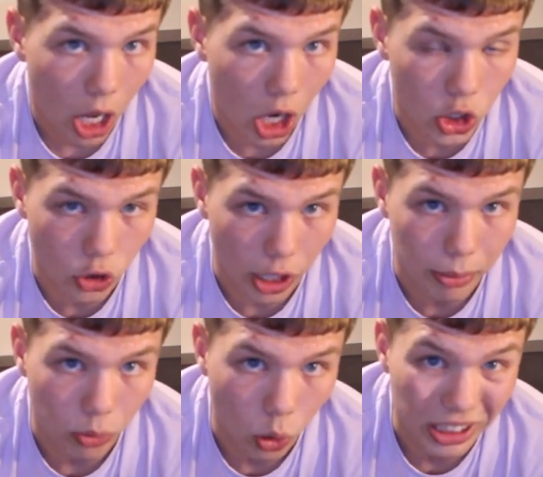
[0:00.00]
a trip.
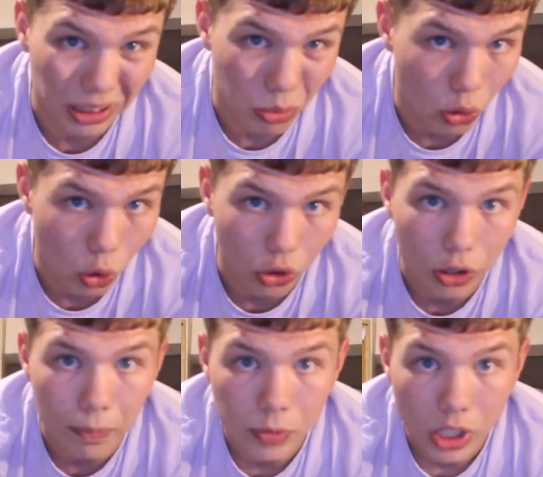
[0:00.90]
What is abroad?
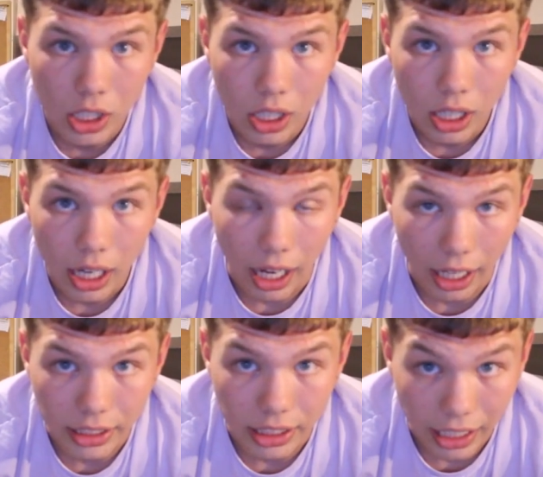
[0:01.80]

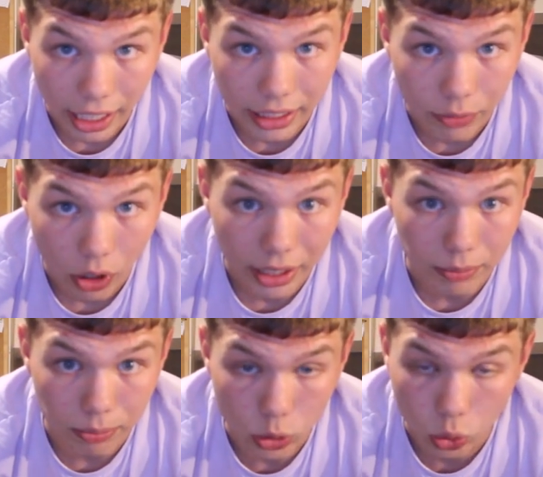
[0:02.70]
And again, if I
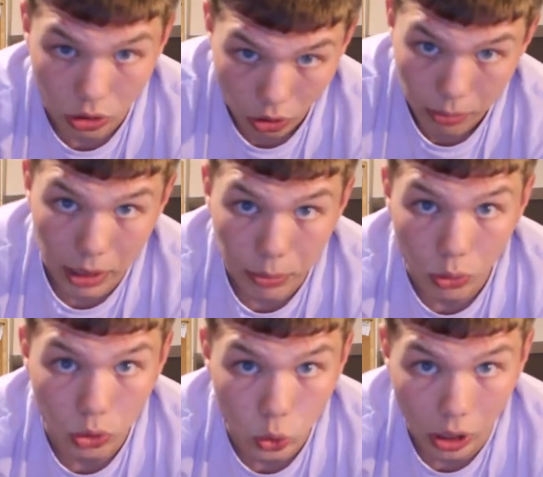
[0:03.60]
talk to the right people
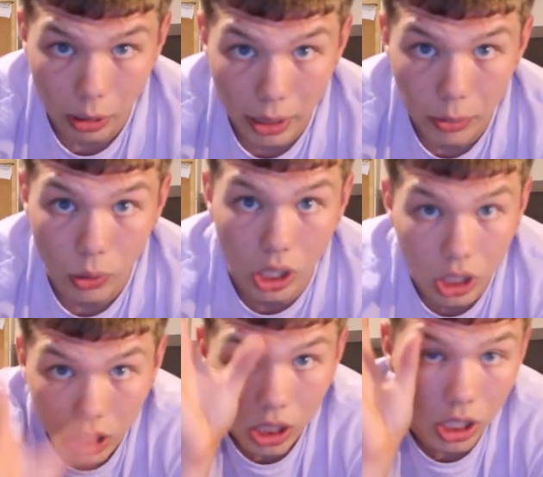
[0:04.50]
and sort out the
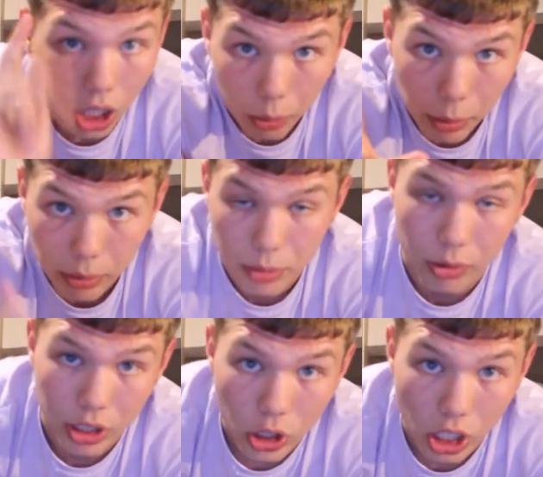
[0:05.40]
paperwork, I may be able to
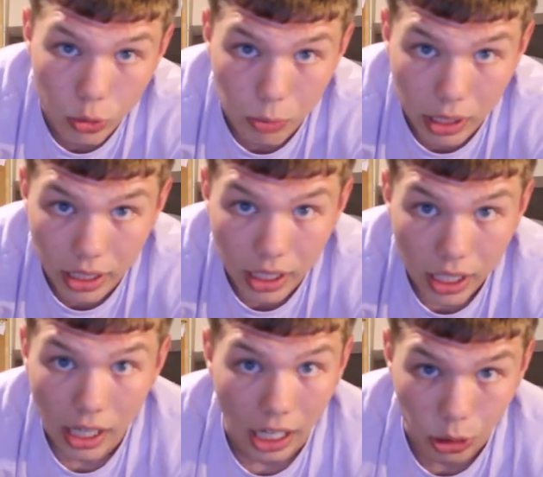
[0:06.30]
bring you guys with me,
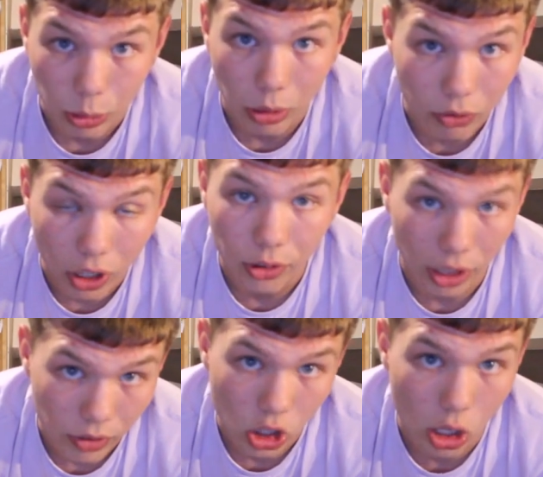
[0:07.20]
and it'll be my first
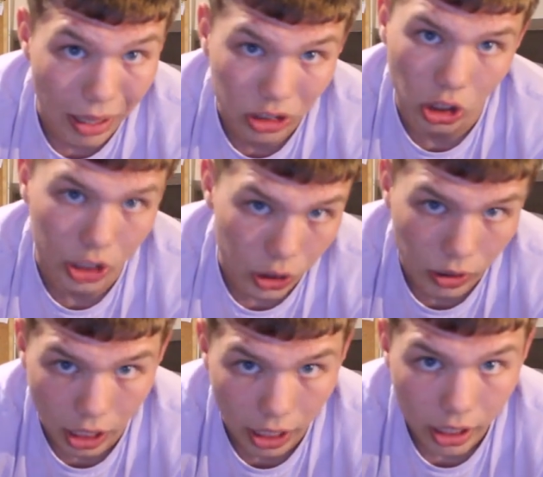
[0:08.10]
ever time outside the
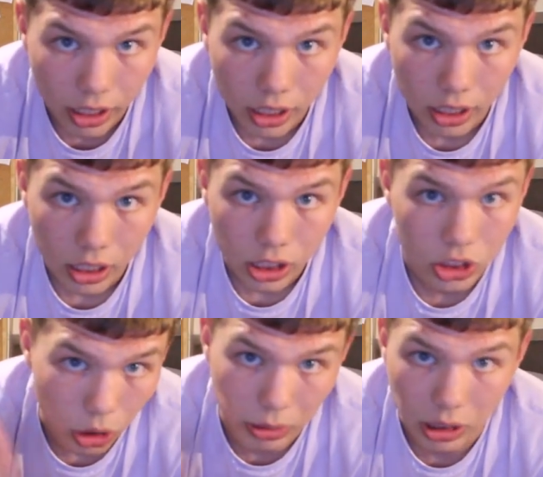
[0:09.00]
UK
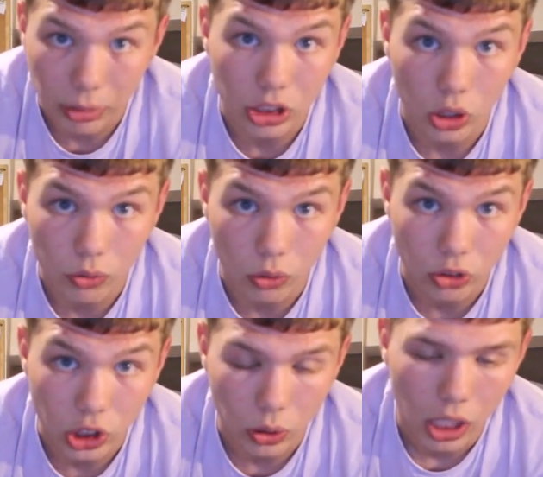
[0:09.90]
so it'll be something to look forward
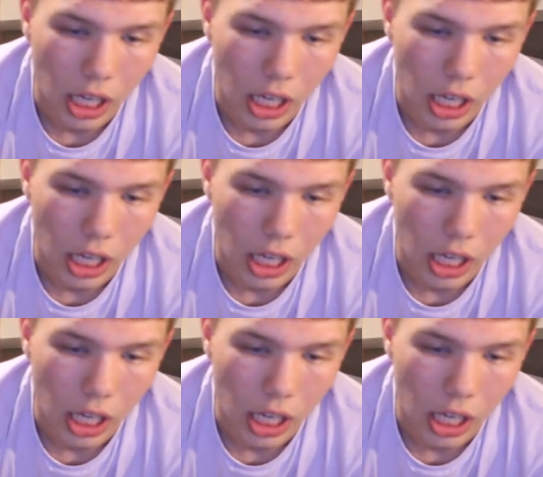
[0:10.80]
to.